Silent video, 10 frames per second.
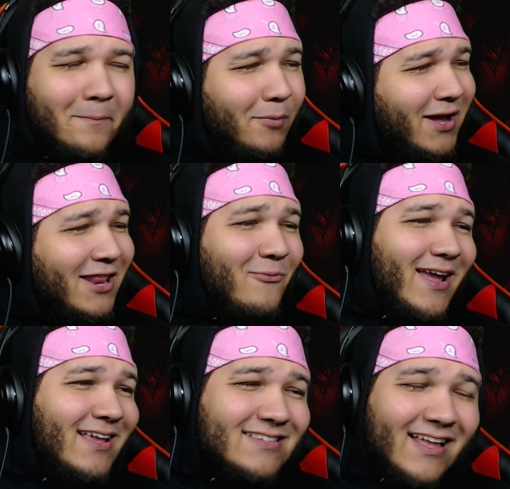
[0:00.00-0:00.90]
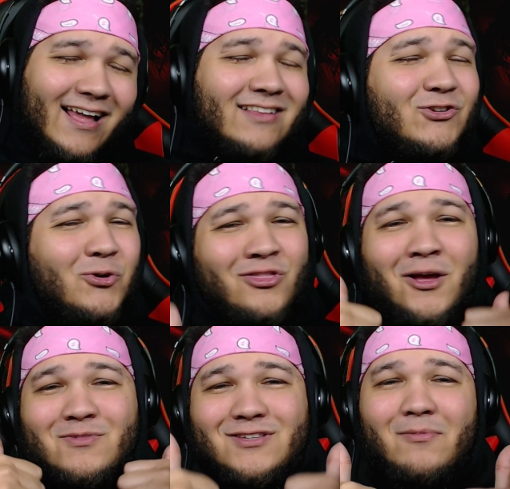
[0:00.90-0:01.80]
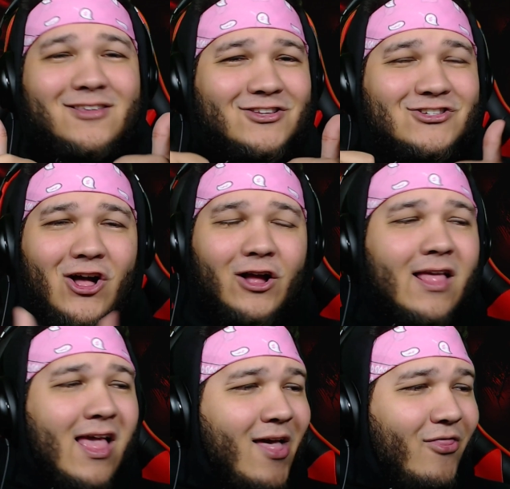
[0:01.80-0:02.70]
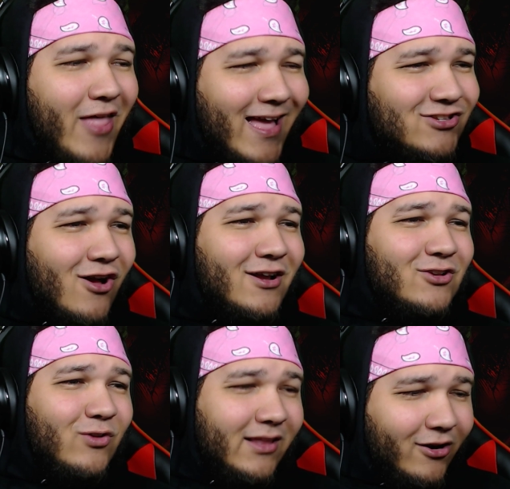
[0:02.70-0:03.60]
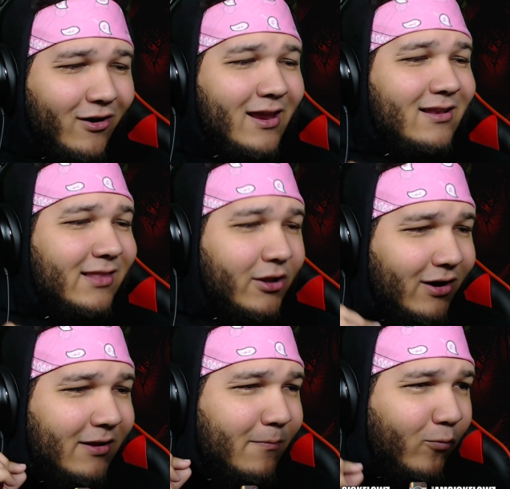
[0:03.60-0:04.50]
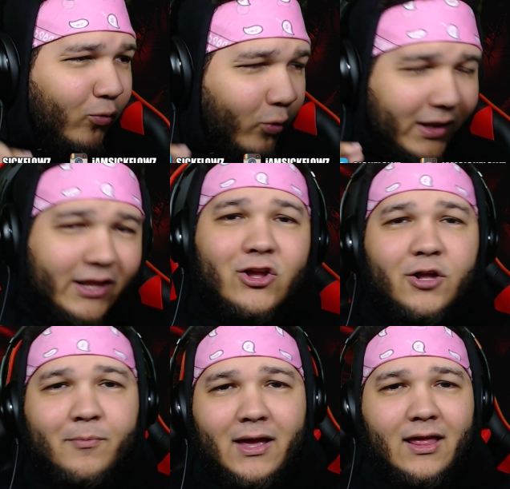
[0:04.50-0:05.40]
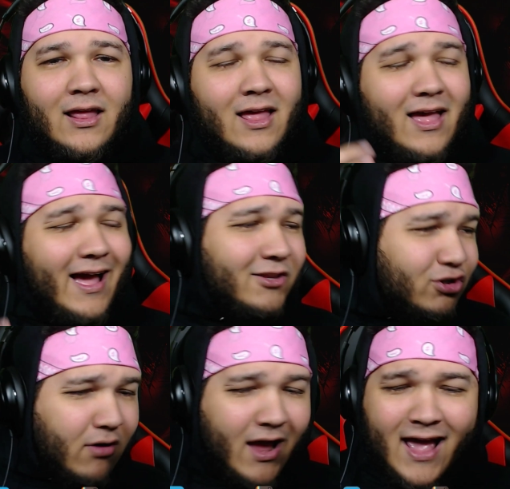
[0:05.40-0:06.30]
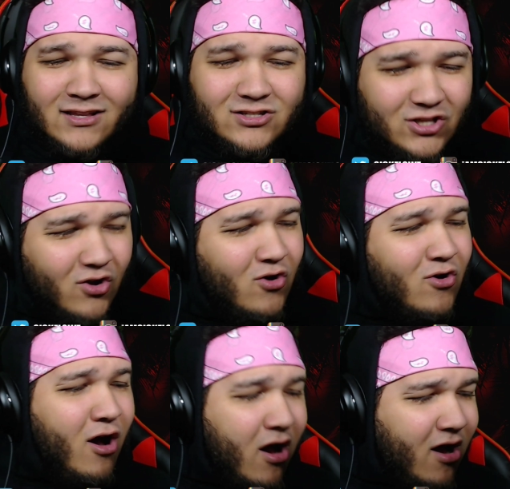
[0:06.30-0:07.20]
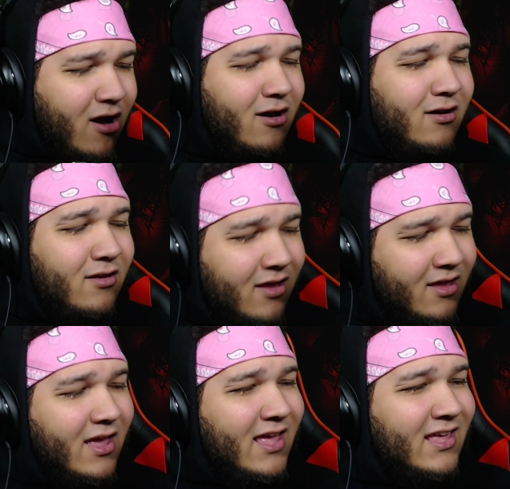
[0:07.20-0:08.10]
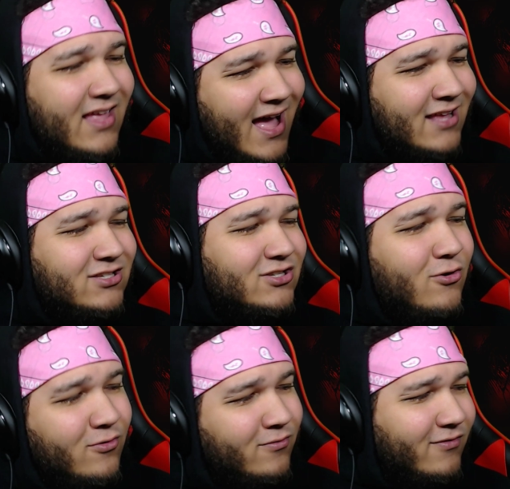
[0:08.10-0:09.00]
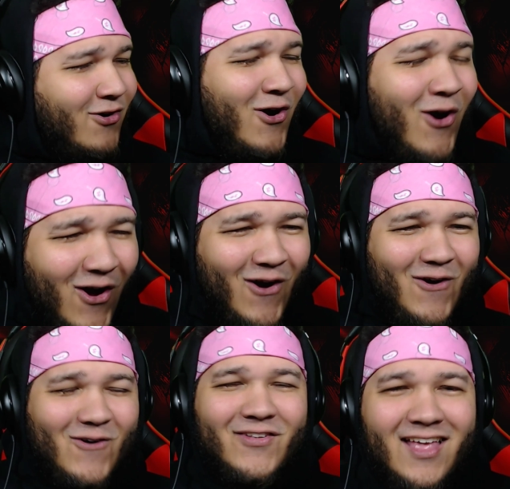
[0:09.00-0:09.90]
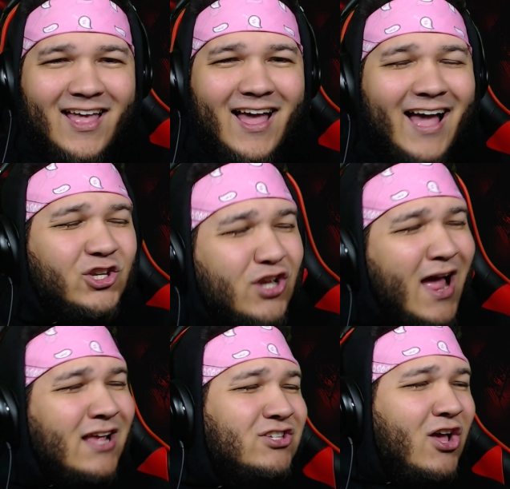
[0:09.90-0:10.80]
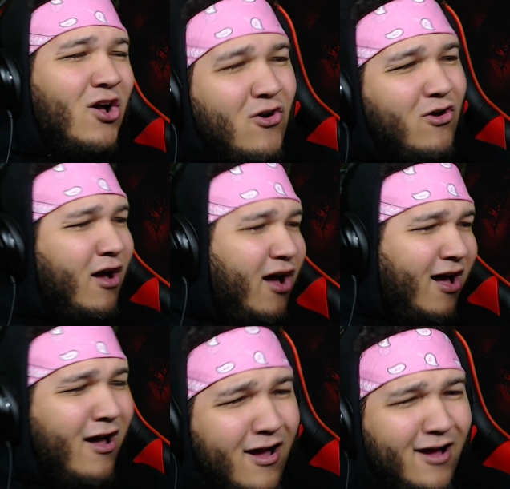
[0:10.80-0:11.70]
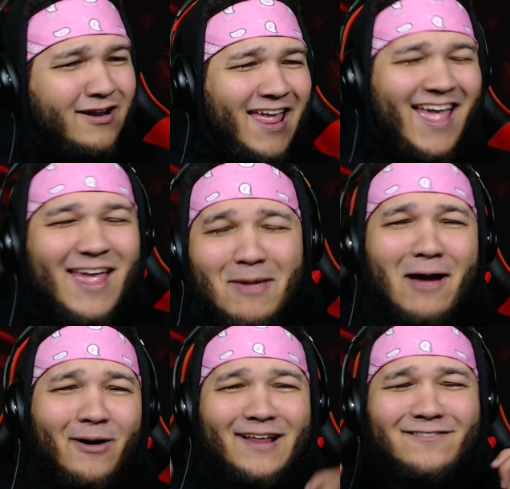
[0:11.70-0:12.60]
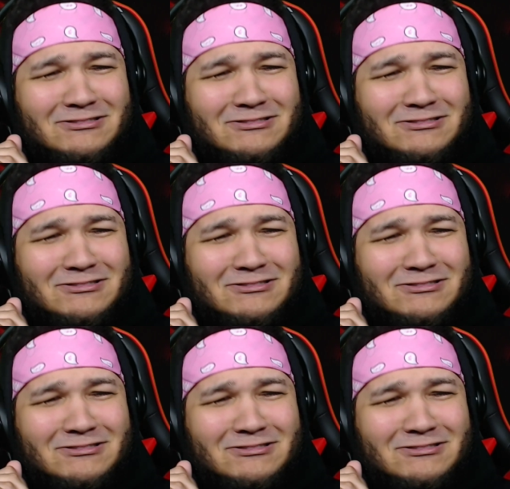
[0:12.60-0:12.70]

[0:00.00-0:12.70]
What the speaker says: But anyways, two thumbs up to the song. That song is literally really good, man. Like, I tried so hard and got so I try so hard. Hey, man, I want